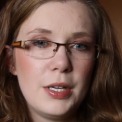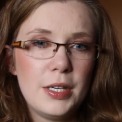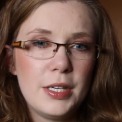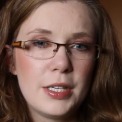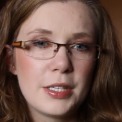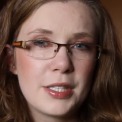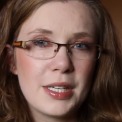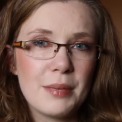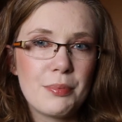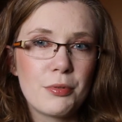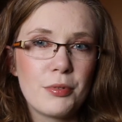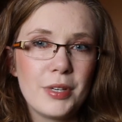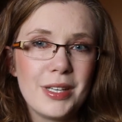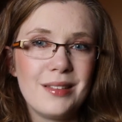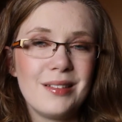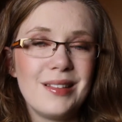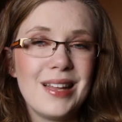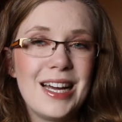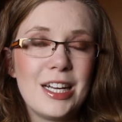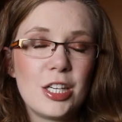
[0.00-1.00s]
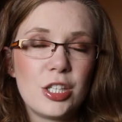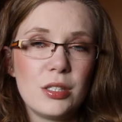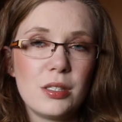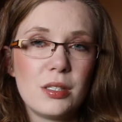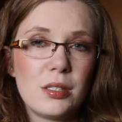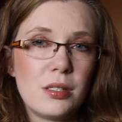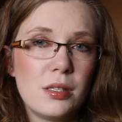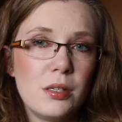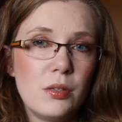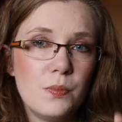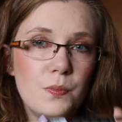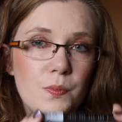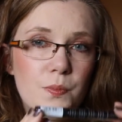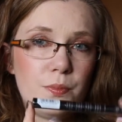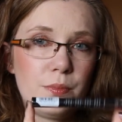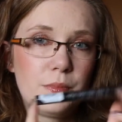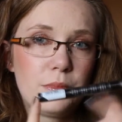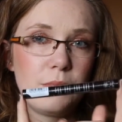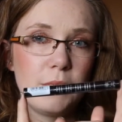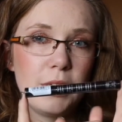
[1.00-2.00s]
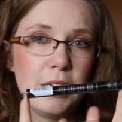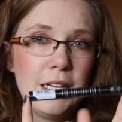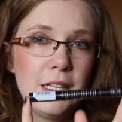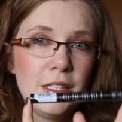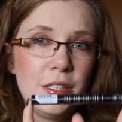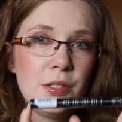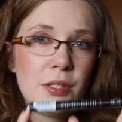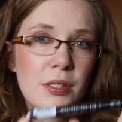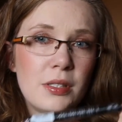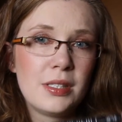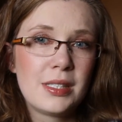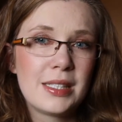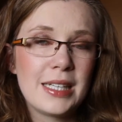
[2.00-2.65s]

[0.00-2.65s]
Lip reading: separate the lashes. So I'll use this.